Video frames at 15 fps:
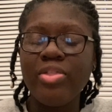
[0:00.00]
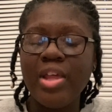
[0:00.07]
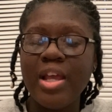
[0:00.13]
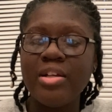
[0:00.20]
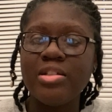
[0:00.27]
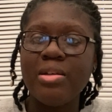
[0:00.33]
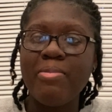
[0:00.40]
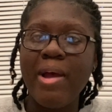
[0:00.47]

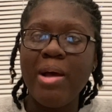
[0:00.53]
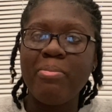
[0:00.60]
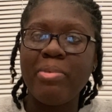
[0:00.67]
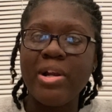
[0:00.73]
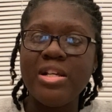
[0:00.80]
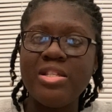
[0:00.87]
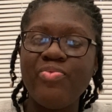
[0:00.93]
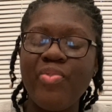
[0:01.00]
things about
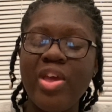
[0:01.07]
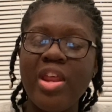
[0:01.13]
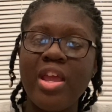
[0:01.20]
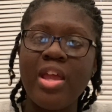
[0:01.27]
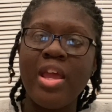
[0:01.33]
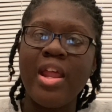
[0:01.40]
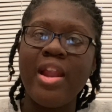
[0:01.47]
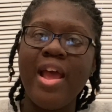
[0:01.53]

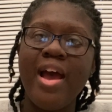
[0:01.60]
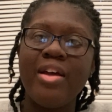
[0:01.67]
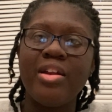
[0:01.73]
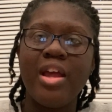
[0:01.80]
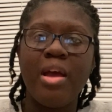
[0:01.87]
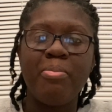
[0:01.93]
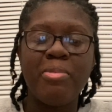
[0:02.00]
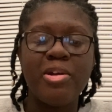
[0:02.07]
breastfeeding and how to
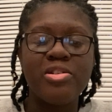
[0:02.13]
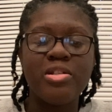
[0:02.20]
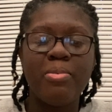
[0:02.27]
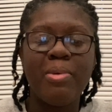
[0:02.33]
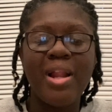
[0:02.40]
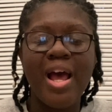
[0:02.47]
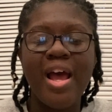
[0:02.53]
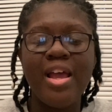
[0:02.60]
help your
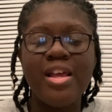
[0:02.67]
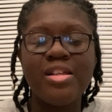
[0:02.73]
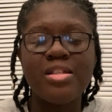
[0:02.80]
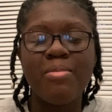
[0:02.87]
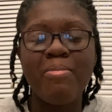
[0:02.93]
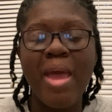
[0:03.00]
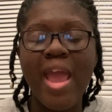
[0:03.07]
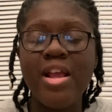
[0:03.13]
supply is
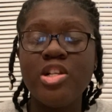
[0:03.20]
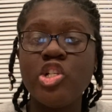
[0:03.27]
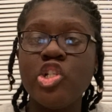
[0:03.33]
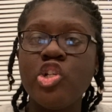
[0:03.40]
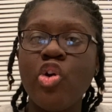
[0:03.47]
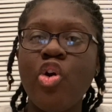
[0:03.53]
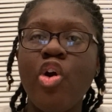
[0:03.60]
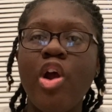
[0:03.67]
make
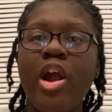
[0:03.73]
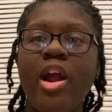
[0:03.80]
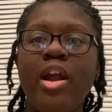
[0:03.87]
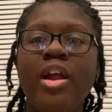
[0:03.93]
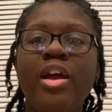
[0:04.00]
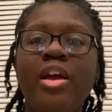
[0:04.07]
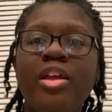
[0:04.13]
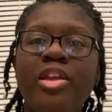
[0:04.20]

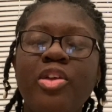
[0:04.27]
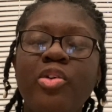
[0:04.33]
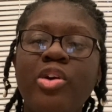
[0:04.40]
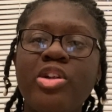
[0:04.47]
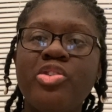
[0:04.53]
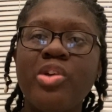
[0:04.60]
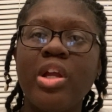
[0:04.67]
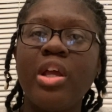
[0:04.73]
sure you
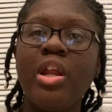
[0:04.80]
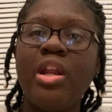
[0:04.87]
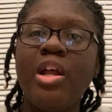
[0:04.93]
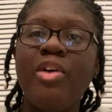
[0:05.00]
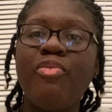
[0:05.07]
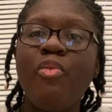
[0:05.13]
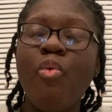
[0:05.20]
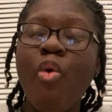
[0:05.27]
are drinking
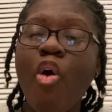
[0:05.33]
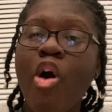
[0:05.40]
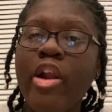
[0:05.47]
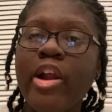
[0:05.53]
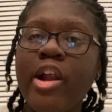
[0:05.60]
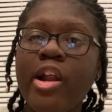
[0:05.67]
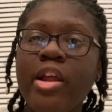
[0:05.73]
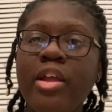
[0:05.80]
enough
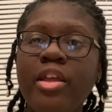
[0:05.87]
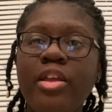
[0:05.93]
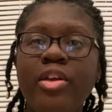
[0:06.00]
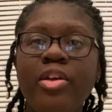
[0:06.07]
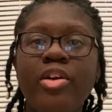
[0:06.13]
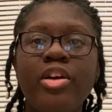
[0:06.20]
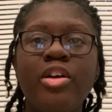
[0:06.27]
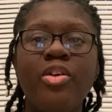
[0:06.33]
water,
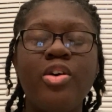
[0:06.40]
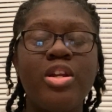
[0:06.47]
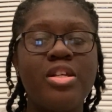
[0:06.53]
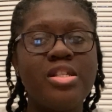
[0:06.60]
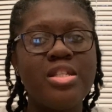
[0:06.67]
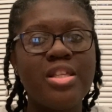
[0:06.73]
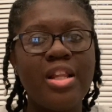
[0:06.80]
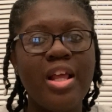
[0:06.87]
you're going to
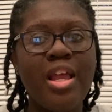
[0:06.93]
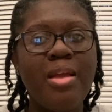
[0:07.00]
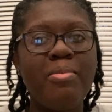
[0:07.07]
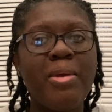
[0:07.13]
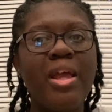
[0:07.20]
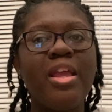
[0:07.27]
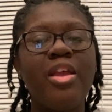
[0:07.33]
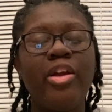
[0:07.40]
sleep,
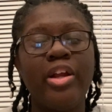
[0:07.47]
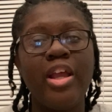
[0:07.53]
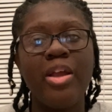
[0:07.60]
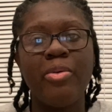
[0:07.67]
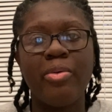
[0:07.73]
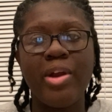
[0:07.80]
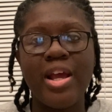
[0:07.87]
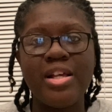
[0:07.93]
and you're
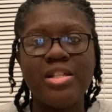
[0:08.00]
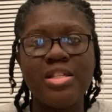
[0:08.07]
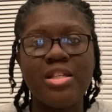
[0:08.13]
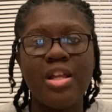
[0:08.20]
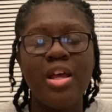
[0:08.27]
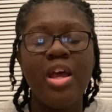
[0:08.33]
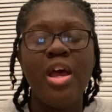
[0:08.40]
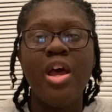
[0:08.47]
getting rest.
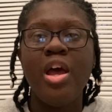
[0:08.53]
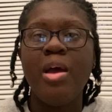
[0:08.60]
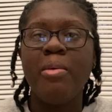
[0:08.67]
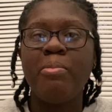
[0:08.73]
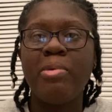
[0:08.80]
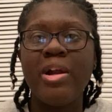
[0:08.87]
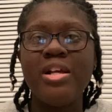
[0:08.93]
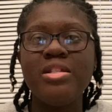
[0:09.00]

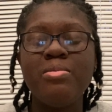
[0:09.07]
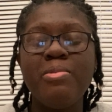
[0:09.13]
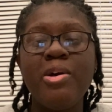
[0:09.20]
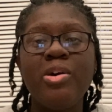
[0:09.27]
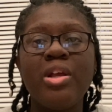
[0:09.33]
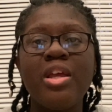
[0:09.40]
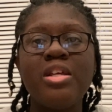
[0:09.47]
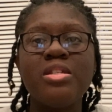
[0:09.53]
Breast
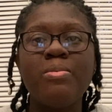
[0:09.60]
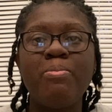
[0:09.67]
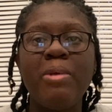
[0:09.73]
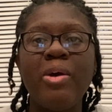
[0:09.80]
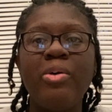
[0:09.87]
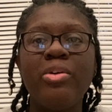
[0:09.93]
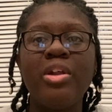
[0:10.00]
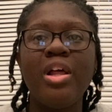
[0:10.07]
milk is
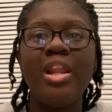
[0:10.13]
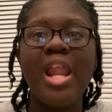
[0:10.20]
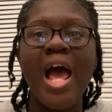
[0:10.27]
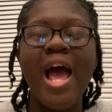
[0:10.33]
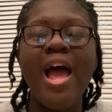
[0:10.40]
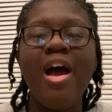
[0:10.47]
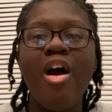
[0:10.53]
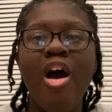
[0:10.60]
built a
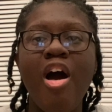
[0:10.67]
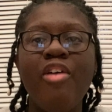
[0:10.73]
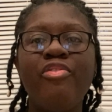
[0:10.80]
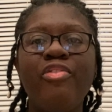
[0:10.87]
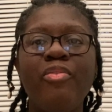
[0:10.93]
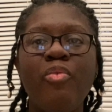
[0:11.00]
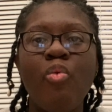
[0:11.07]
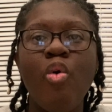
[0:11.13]
lot off
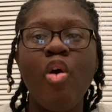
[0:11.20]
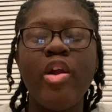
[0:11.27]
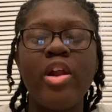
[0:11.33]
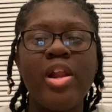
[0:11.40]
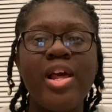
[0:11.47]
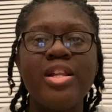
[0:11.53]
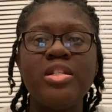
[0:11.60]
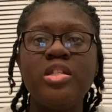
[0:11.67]
of water.
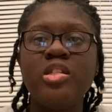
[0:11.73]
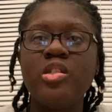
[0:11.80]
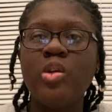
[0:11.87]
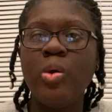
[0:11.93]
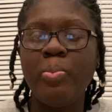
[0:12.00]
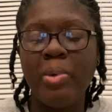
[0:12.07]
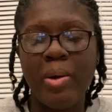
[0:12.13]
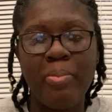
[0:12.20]
That is
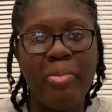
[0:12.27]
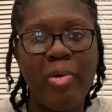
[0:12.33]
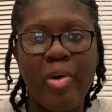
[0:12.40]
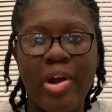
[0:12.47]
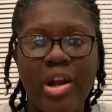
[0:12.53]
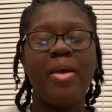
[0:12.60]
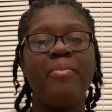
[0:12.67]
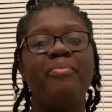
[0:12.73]
super
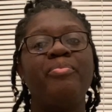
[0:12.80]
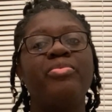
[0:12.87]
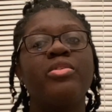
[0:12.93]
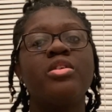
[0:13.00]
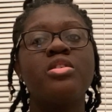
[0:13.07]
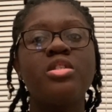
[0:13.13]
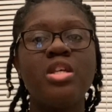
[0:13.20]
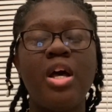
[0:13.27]
important.
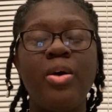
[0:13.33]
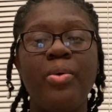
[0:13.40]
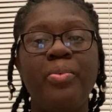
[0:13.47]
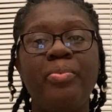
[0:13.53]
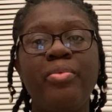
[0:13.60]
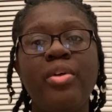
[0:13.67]
So,